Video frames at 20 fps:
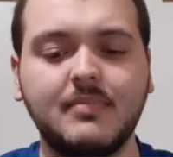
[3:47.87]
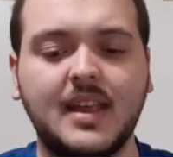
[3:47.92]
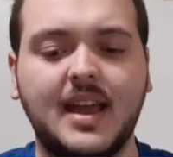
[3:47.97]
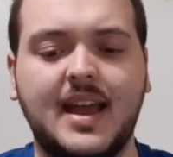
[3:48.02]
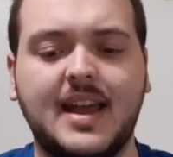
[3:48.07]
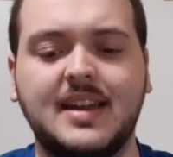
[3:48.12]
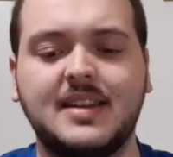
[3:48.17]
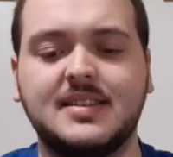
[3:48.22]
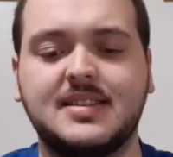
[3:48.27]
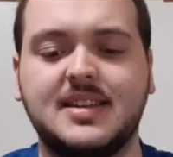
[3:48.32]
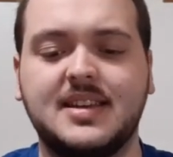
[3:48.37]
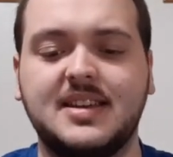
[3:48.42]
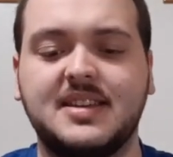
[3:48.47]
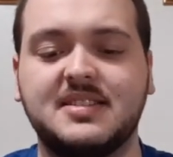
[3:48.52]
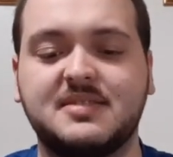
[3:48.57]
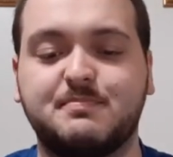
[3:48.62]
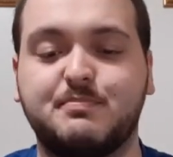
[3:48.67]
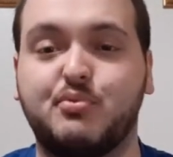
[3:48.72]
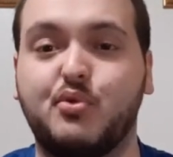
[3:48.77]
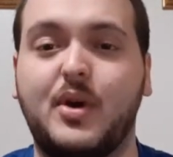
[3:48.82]
And
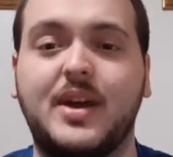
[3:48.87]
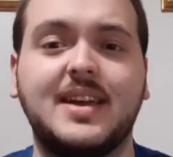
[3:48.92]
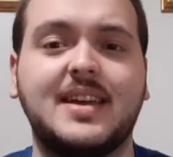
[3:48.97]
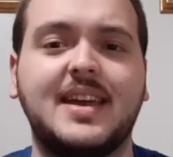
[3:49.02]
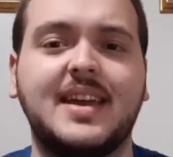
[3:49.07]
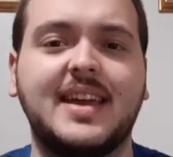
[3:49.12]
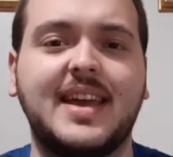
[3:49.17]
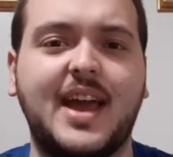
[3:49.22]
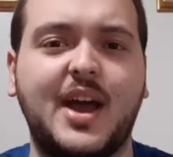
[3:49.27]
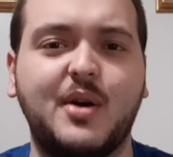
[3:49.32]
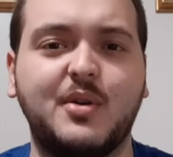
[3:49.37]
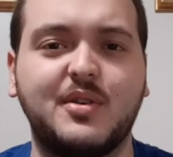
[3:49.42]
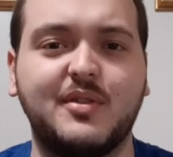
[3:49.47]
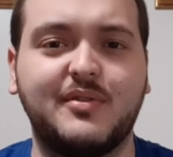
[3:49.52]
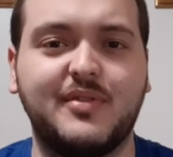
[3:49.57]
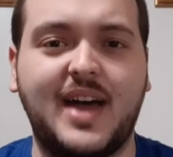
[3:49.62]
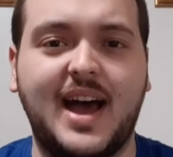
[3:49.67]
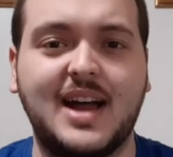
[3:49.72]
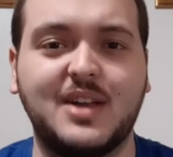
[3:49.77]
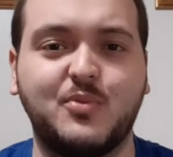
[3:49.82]
he's breaking out
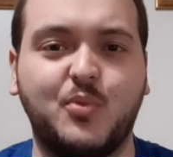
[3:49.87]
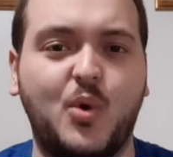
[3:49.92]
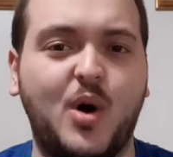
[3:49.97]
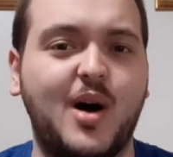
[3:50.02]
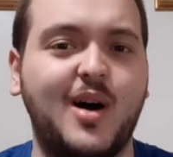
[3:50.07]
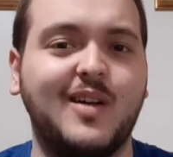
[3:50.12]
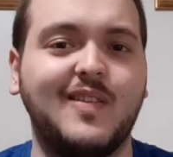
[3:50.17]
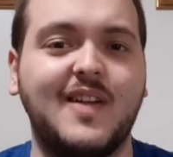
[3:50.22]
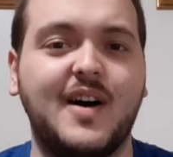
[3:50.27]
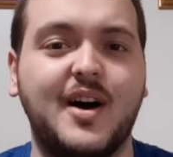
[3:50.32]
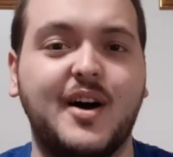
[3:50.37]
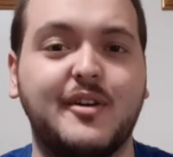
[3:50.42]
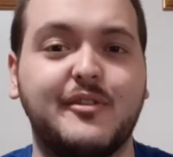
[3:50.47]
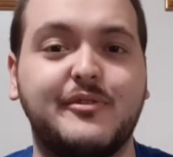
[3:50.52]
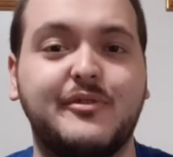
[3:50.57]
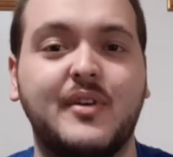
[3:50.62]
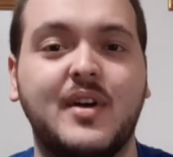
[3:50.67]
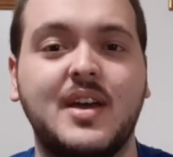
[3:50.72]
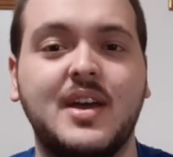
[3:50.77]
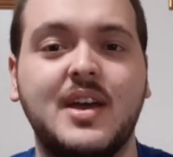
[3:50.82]
of that wall
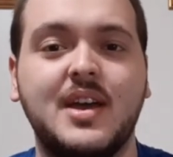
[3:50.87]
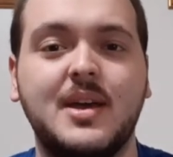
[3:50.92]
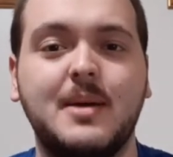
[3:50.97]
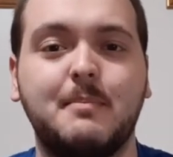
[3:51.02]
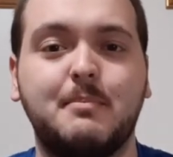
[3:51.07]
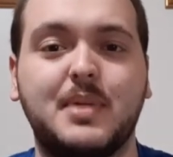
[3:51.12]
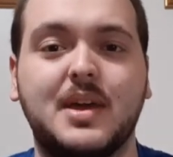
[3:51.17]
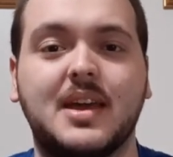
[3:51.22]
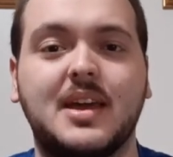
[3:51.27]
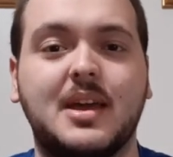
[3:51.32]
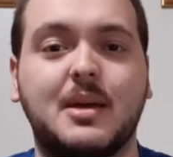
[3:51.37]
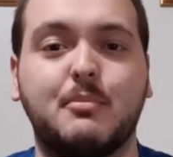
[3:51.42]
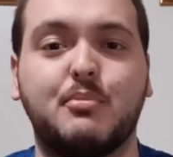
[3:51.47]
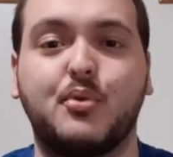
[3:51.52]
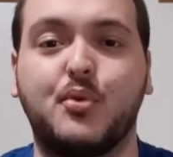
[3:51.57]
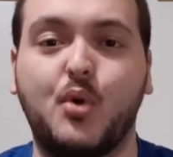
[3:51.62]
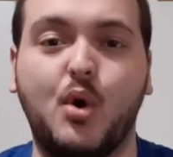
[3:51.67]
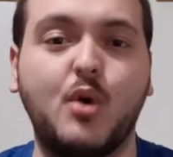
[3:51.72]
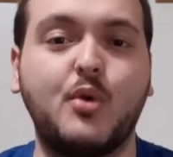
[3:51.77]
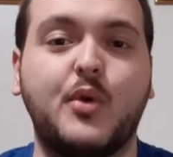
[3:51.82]
of being
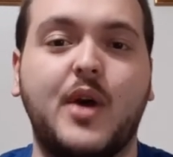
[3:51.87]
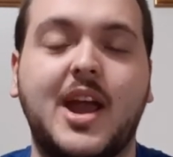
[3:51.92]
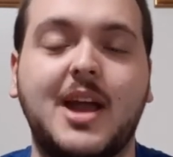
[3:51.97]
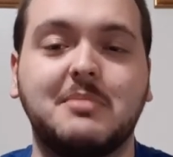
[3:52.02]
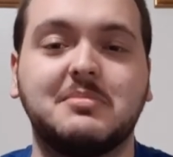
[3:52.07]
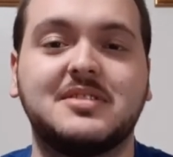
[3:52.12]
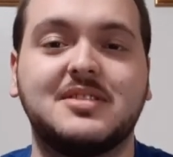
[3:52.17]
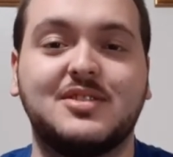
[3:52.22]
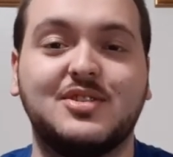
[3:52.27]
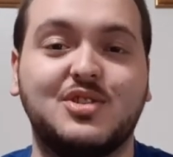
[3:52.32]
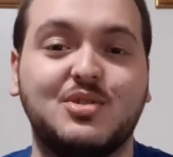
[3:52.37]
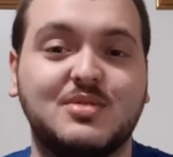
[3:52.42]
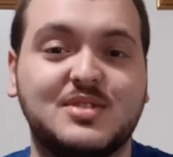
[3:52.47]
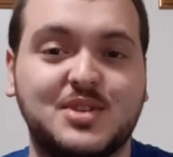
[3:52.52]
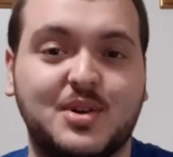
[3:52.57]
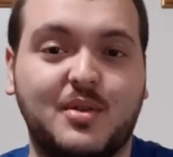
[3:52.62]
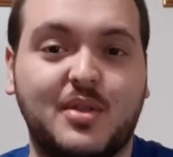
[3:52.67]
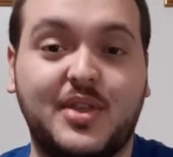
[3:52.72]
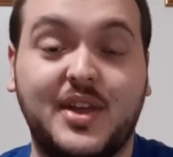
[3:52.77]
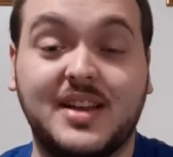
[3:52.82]
programmed to do
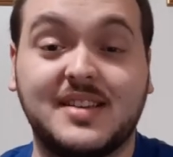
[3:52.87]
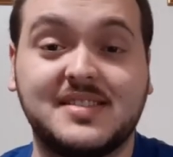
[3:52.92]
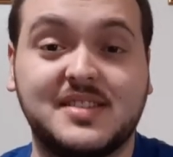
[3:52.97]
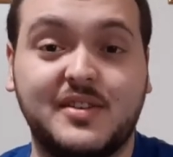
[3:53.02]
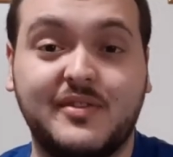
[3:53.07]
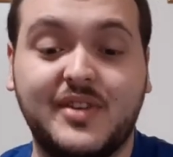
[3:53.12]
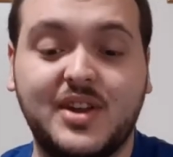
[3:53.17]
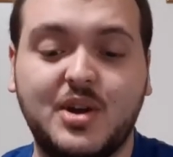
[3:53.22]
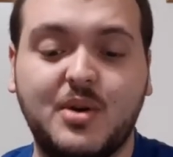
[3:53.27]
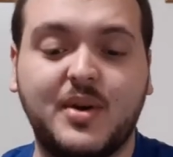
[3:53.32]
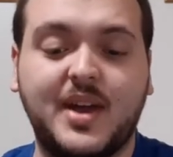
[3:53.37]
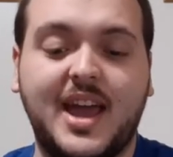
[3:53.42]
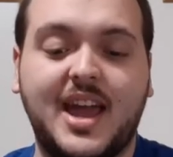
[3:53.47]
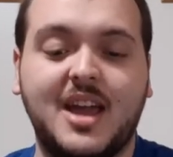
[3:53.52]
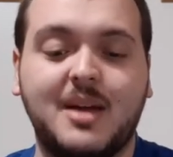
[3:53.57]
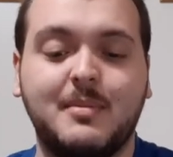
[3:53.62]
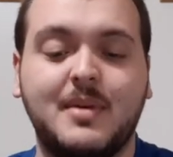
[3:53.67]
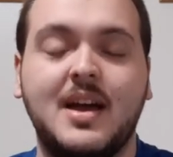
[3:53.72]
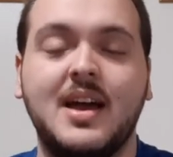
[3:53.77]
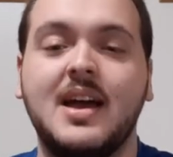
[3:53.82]
certain things in a video
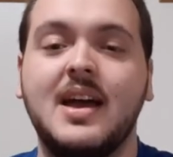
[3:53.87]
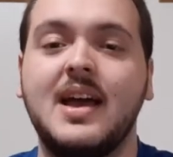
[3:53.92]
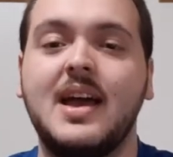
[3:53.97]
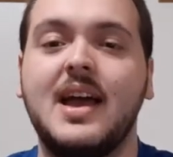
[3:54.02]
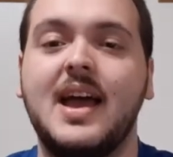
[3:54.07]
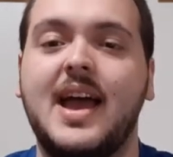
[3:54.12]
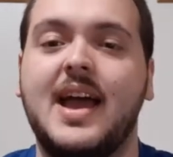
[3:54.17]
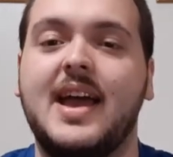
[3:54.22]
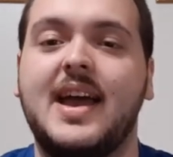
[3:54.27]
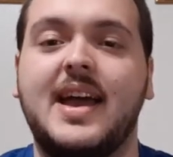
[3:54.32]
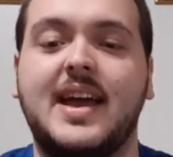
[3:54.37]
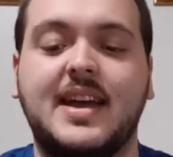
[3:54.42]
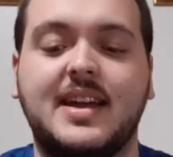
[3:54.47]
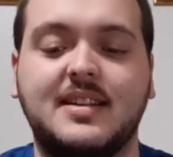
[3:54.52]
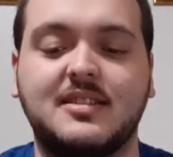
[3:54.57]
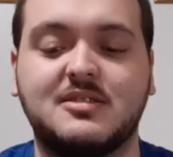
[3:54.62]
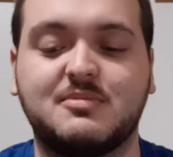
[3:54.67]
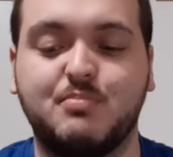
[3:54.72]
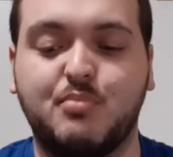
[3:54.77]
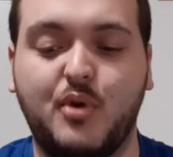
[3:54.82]
game.
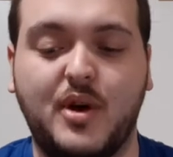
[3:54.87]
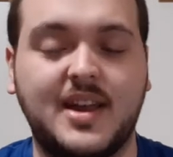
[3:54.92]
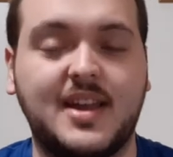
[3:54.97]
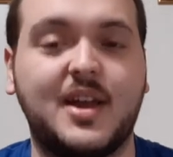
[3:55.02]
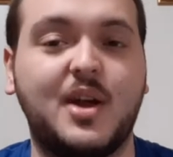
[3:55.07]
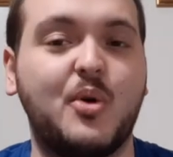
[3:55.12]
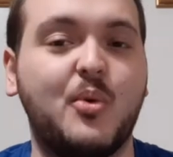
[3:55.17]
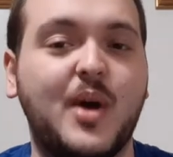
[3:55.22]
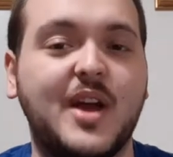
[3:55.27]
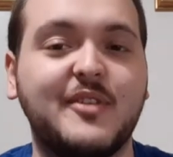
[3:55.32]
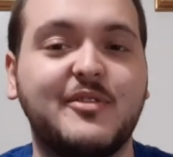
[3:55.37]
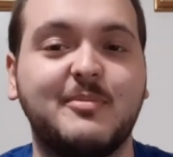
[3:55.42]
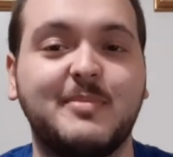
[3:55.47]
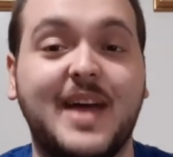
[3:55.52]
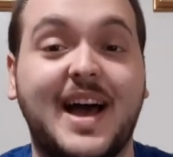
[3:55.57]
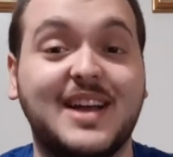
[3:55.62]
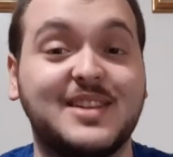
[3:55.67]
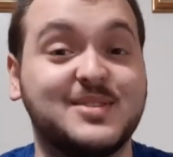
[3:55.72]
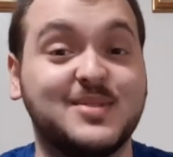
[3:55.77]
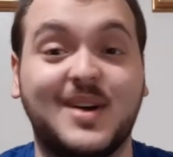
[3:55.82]
And breaking away from
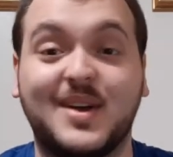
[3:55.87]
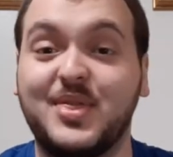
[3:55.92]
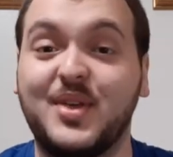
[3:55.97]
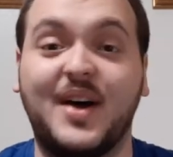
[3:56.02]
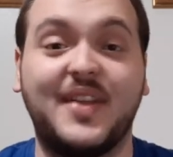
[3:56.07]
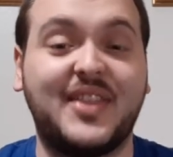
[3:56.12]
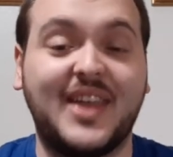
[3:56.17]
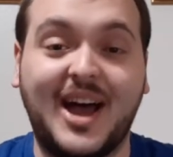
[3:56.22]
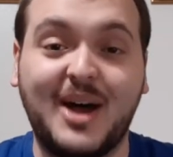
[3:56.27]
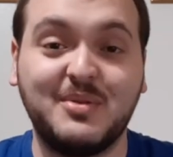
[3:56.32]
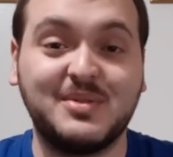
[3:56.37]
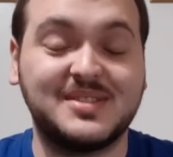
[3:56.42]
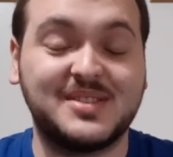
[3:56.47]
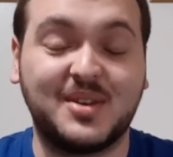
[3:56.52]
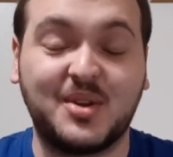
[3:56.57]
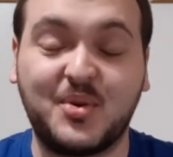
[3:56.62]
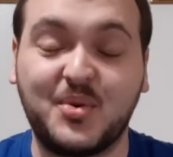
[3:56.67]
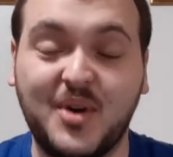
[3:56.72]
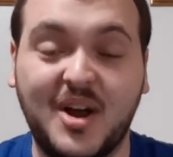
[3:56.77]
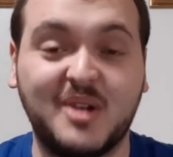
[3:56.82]
that. So I thought that was
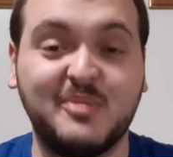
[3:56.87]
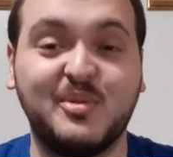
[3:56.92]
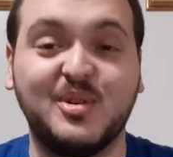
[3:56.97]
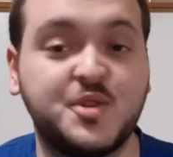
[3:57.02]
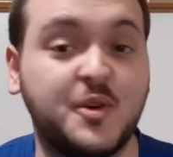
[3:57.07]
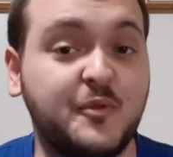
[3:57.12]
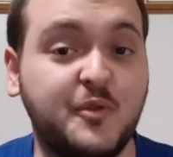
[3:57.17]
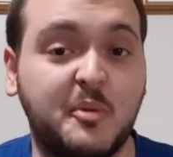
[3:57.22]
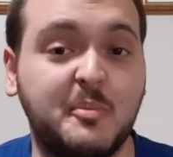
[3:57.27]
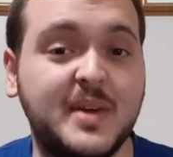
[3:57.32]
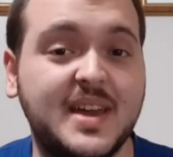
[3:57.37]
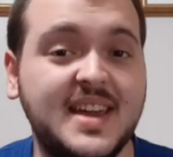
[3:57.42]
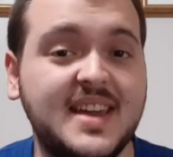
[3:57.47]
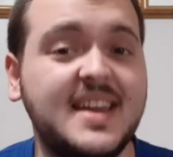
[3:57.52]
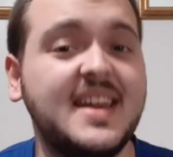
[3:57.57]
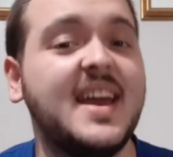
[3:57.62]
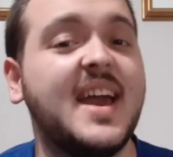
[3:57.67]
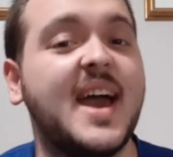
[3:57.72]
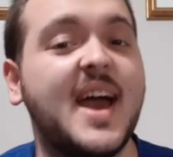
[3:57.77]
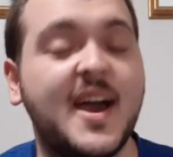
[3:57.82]
incredible. So for
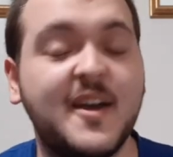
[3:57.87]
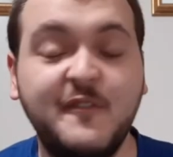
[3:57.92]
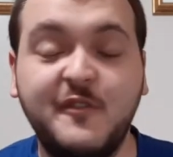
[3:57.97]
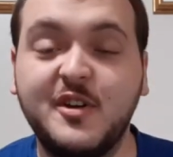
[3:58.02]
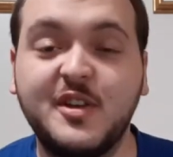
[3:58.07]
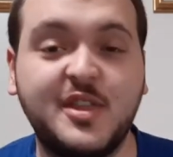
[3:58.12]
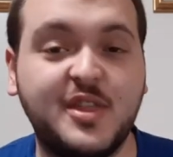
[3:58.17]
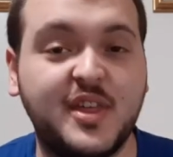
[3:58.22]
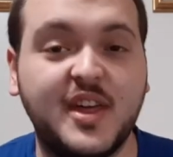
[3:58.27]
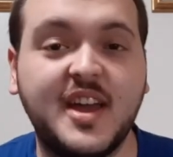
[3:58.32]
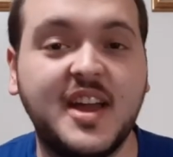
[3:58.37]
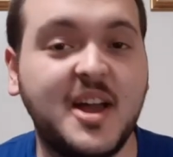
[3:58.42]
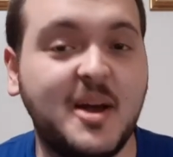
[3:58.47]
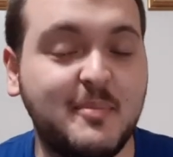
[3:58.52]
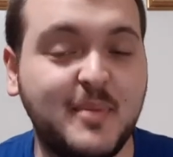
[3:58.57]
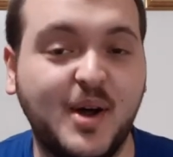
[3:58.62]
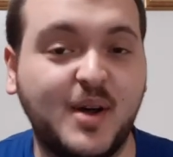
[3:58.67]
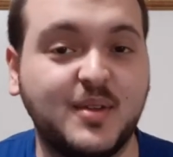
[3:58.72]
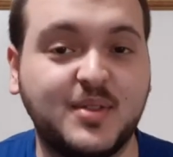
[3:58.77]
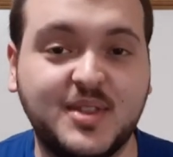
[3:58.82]
me, everything
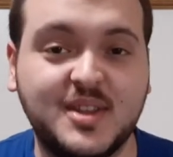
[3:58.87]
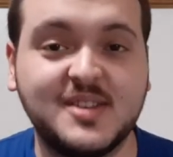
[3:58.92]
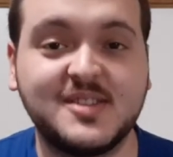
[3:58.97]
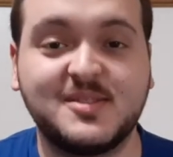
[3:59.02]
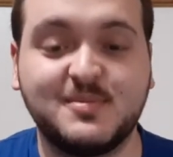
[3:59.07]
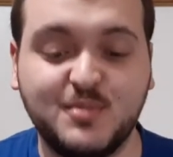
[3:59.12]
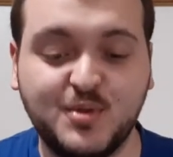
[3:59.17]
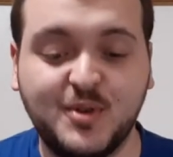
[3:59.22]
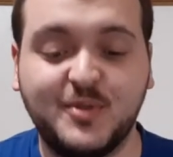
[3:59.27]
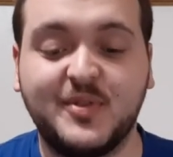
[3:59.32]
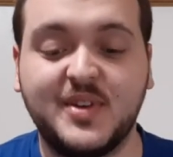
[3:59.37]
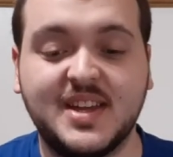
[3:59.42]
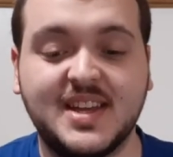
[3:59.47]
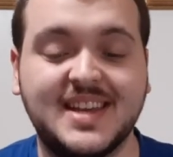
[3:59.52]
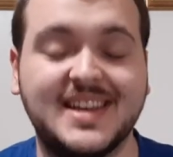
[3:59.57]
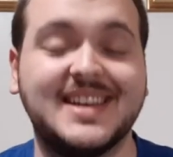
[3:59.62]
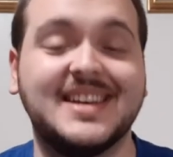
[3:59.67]
about this movie